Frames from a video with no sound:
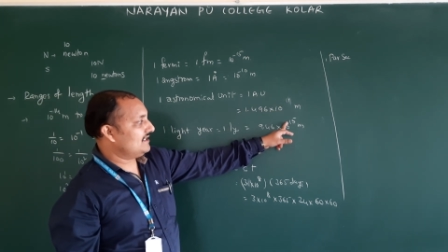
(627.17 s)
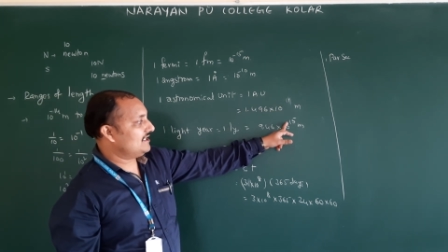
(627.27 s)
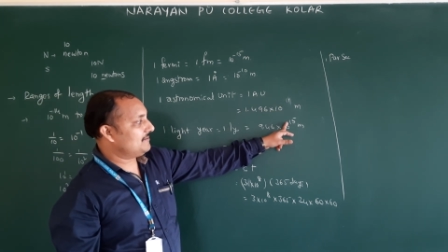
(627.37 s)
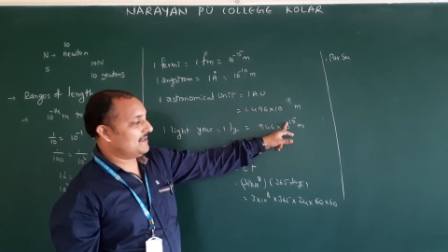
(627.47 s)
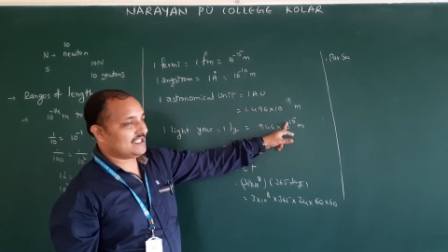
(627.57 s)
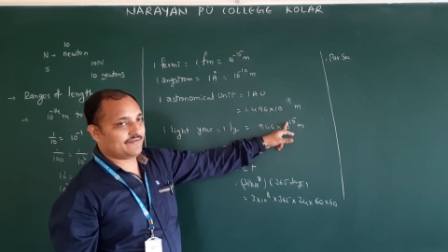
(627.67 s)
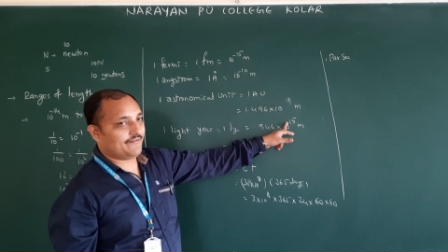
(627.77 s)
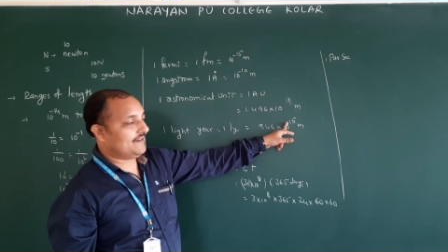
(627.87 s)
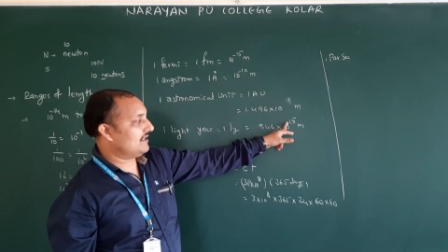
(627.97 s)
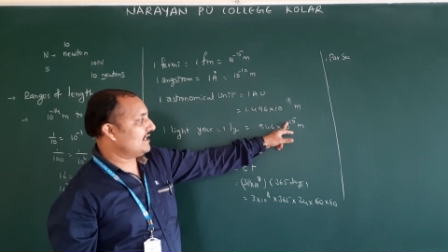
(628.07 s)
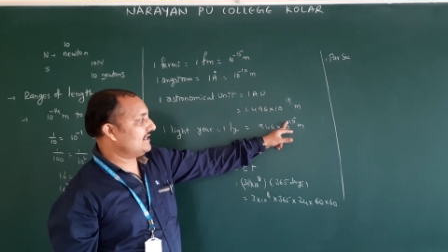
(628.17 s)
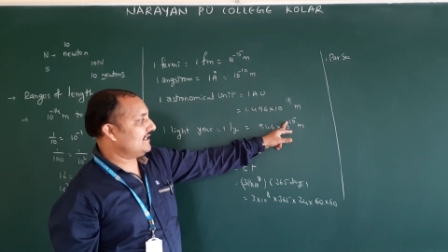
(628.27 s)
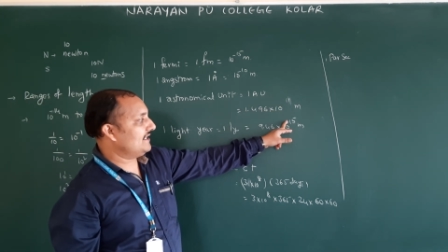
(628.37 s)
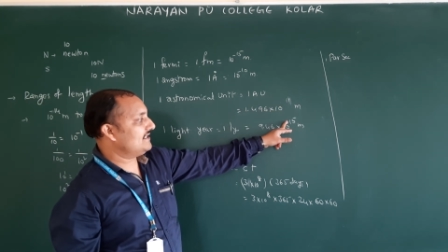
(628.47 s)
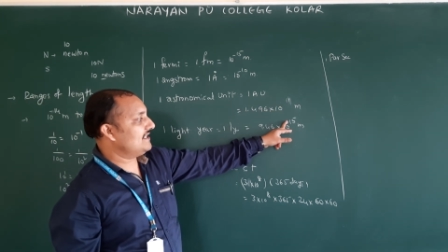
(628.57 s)
This is plus 15.
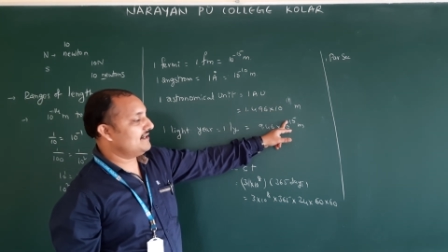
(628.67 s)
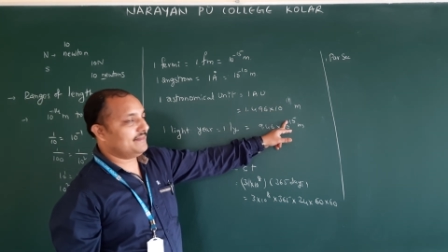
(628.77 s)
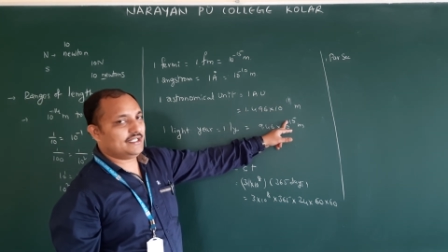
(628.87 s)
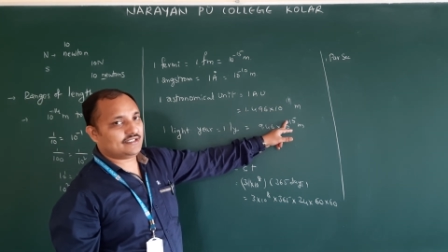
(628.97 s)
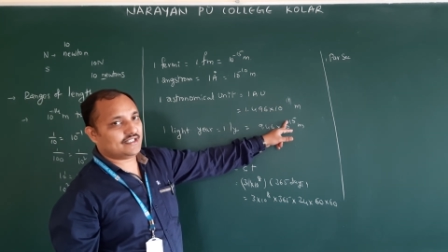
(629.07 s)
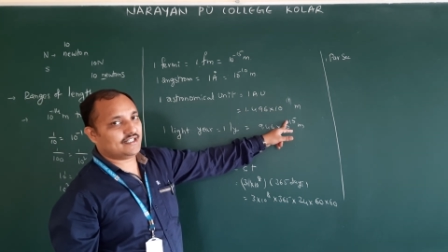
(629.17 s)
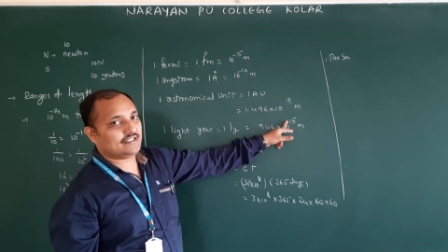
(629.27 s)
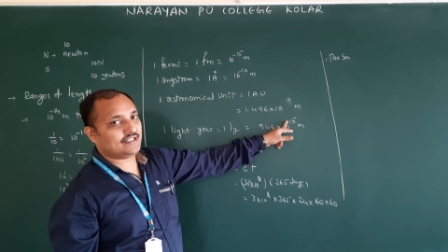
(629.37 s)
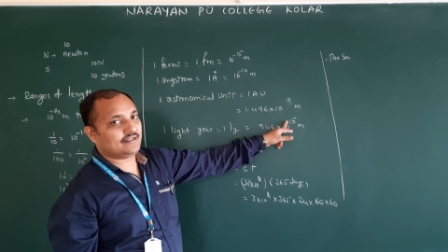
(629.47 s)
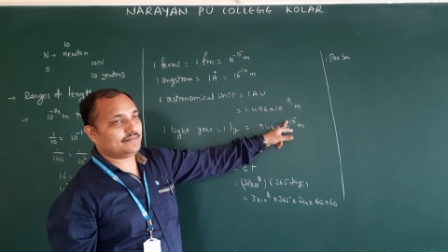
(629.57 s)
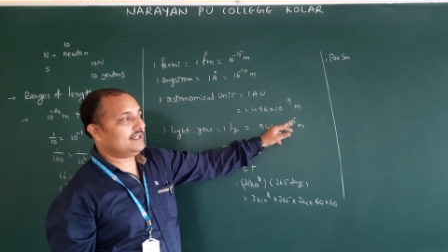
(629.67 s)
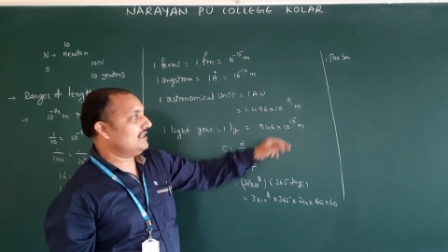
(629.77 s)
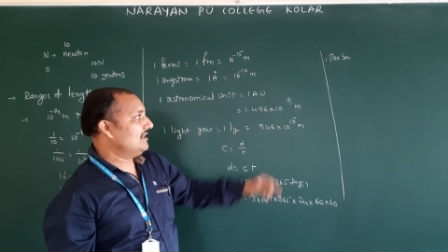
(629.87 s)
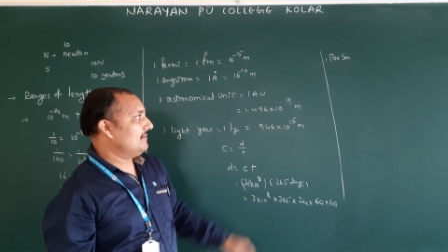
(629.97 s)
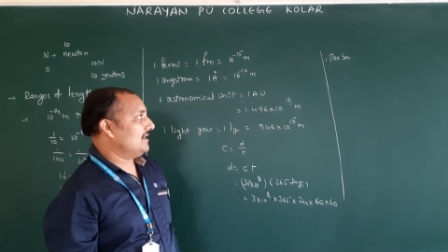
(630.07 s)
Nothing is there means that is nothing
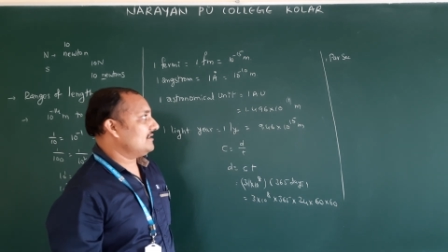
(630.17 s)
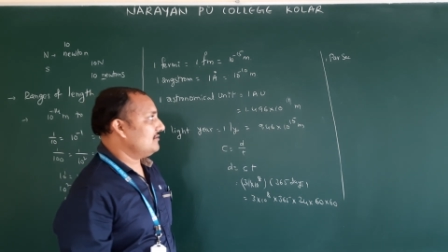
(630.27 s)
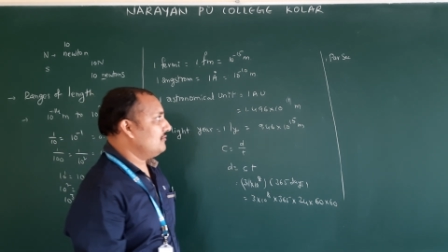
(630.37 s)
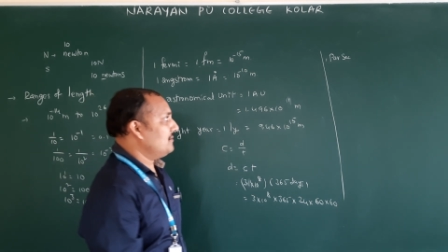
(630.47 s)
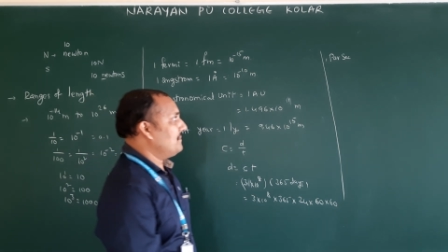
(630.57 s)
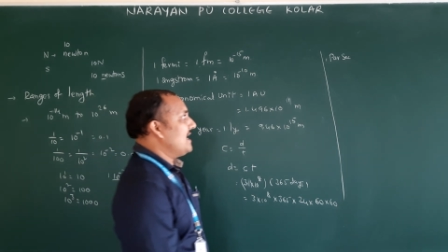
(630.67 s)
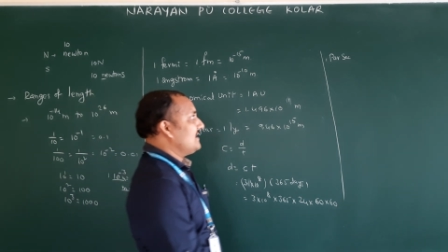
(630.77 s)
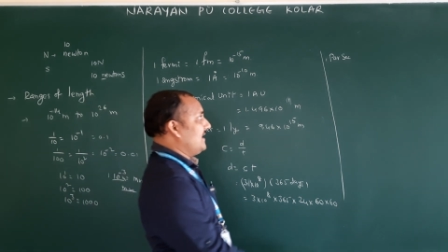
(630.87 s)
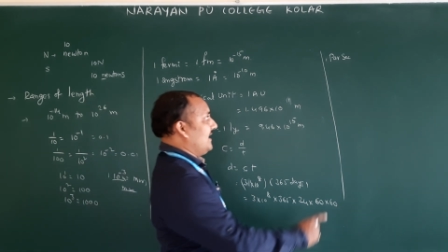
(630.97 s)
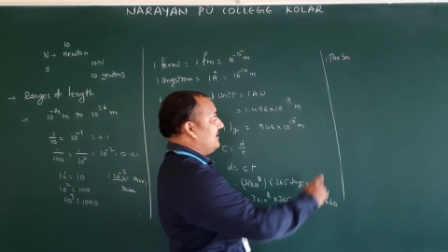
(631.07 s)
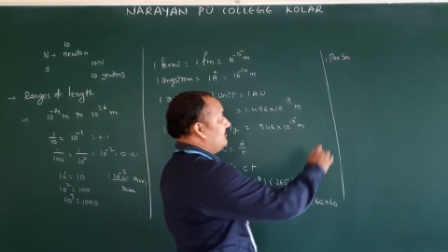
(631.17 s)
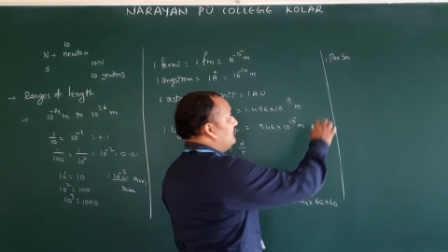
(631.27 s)
but plus 1 parsecond.